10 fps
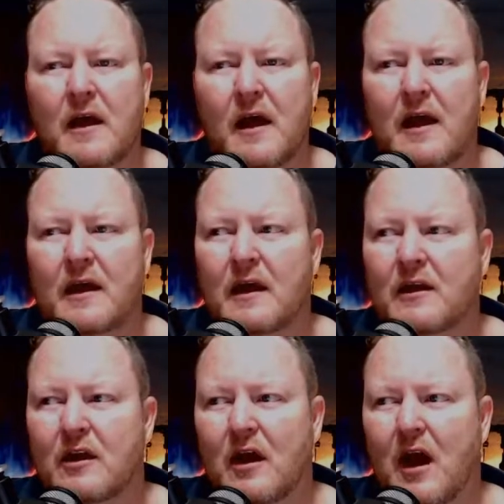and uh,
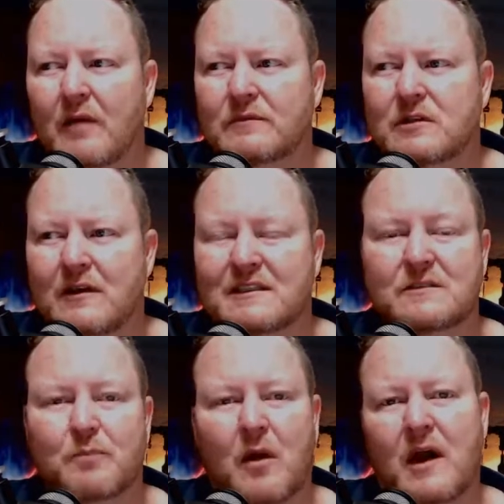you know I'm so
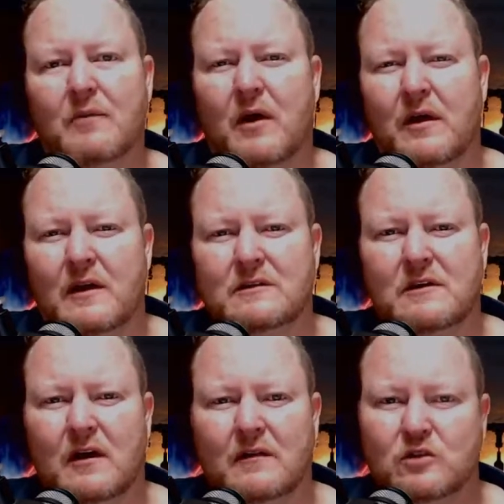inspired by those
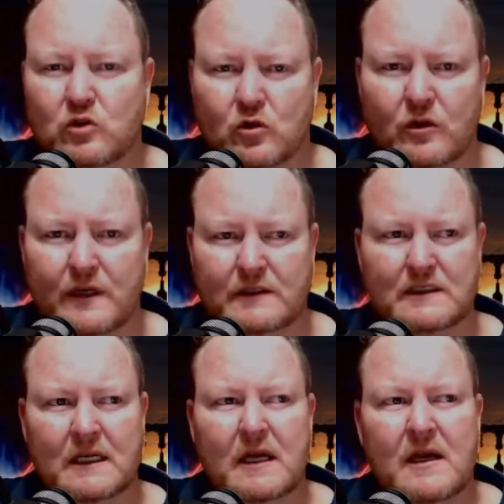kind of
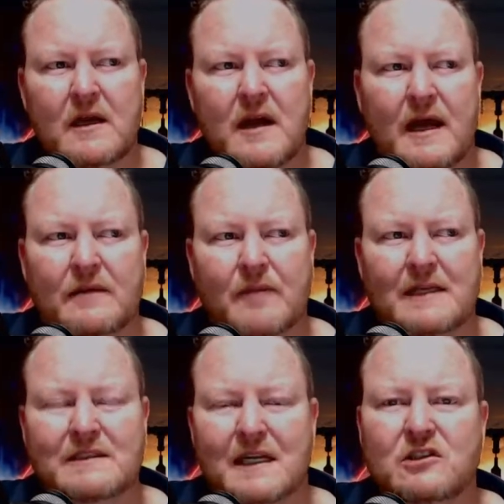stories and it
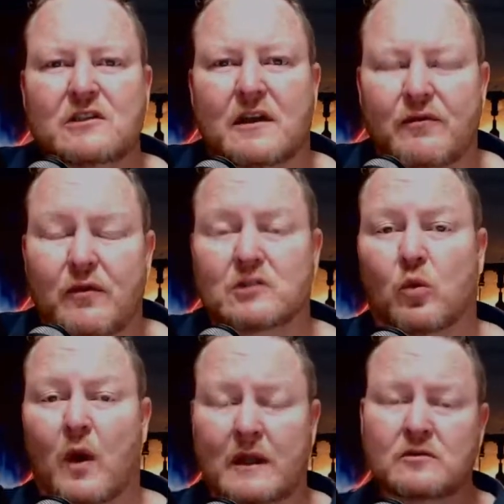makes such a difference
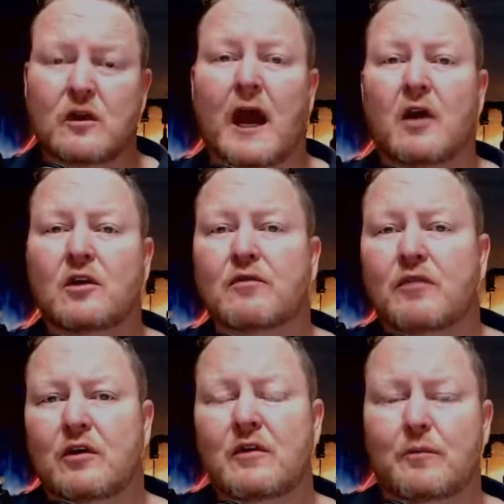one to how you
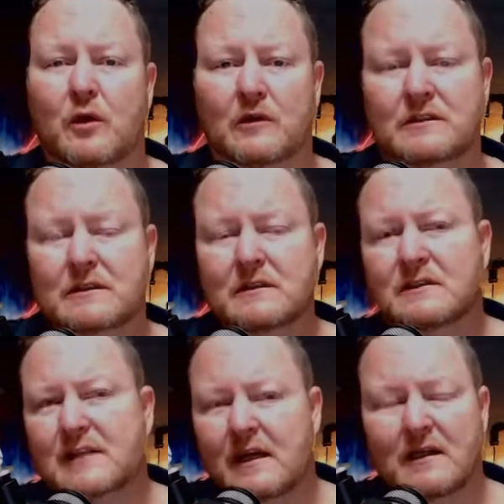view the person
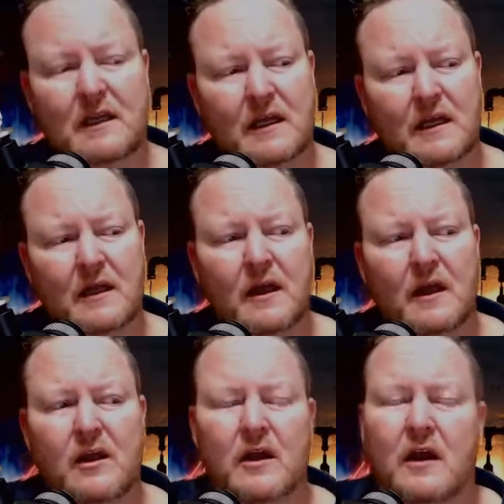secondly
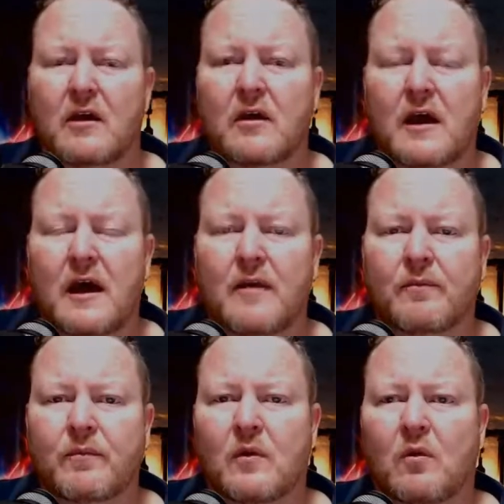you know
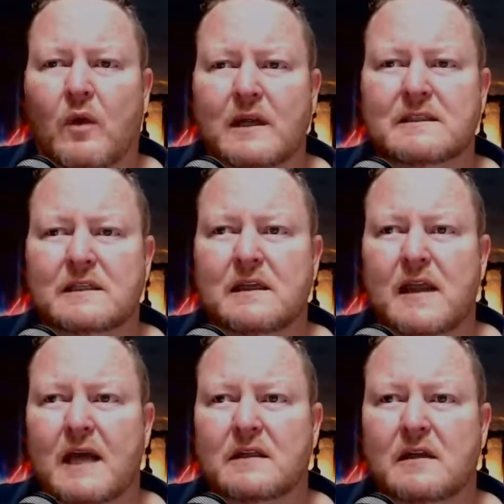um, what is it
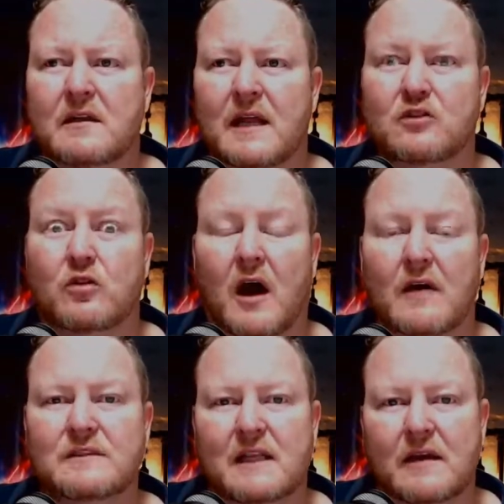that that
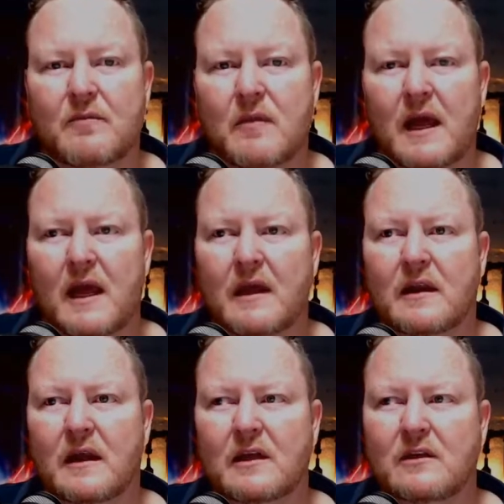drives them
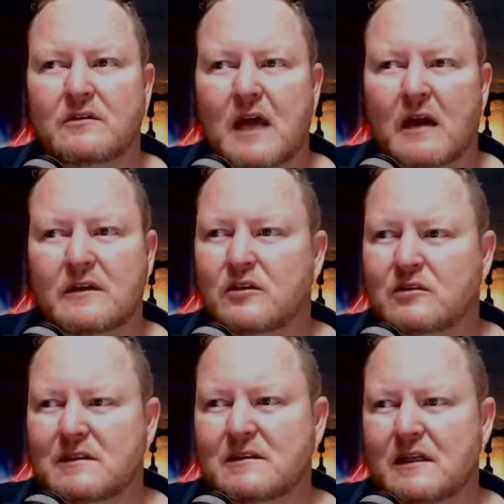and uh, you, uh, you
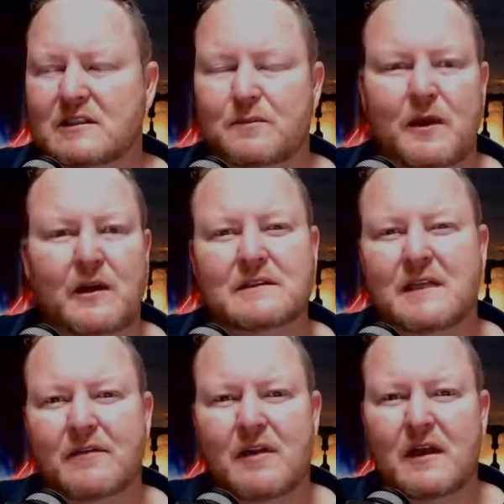just
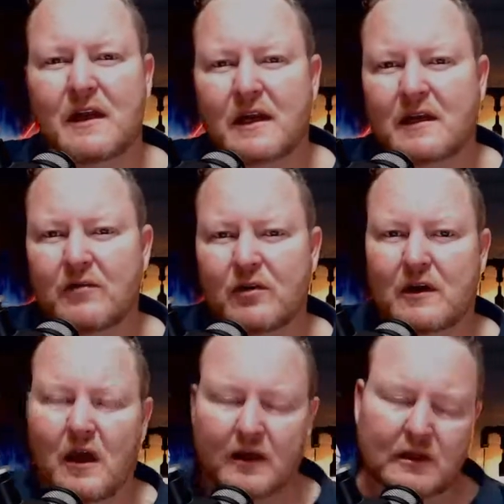experience everything in a
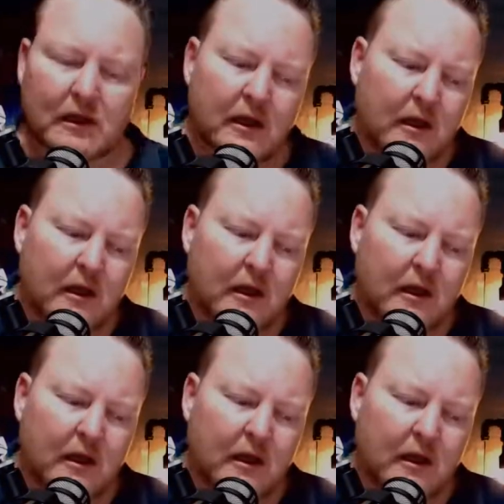different light